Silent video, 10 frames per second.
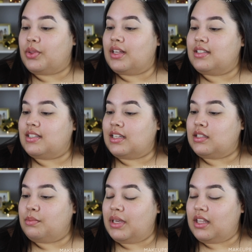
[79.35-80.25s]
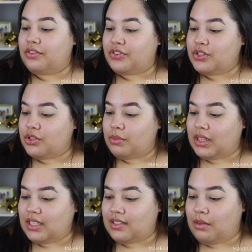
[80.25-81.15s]
they sent me, the first serum
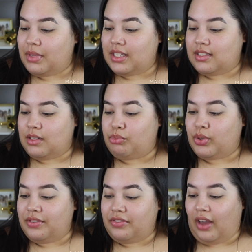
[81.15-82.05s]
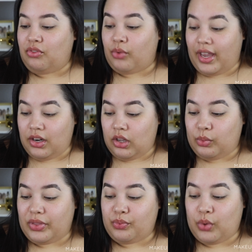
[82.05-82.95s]
that they sent me is a 0.5 retinol
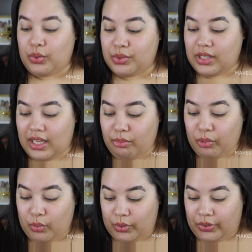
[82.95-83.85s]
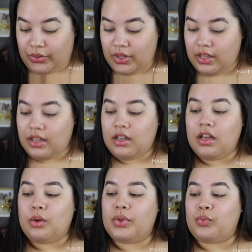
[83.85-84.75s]
with rose hip oil,
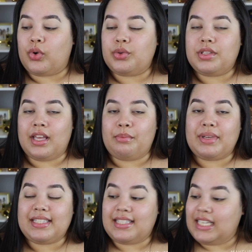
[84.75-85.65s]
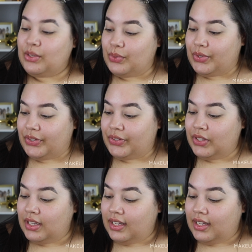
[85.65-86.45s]
with rose hip seed oil.